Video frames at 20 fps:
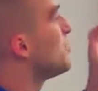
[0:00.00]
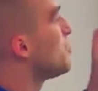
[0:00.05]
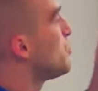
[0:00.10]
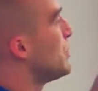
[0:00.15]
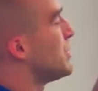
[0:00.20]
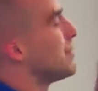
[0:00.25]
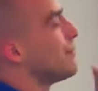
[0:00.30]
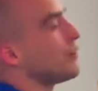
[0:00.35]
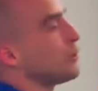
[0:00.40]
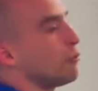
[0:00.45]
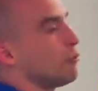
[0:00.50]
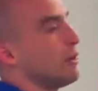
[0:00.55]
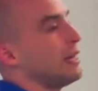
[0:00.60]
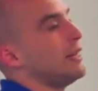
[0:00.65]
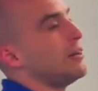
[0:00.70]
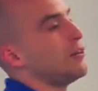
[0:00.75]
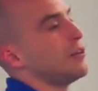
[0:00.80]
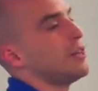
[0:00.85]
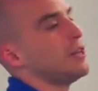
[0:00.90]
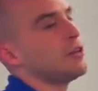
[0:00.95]
specific
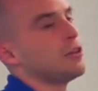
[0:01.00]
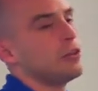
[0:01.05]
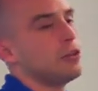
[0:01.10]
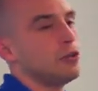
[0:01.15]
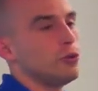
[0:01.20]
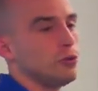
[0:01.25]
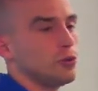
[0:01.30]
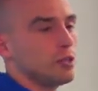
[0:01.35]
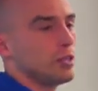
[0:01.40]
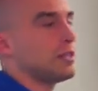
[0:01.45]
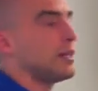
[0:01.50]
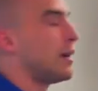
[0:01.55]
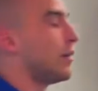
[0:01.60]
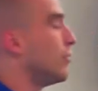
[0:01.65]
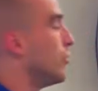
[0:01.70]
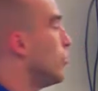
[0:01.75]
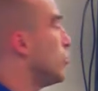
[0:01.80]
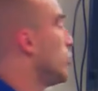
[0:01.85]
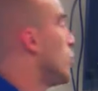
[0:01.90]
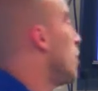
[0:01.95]
reader that you can use to
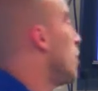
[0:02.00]
download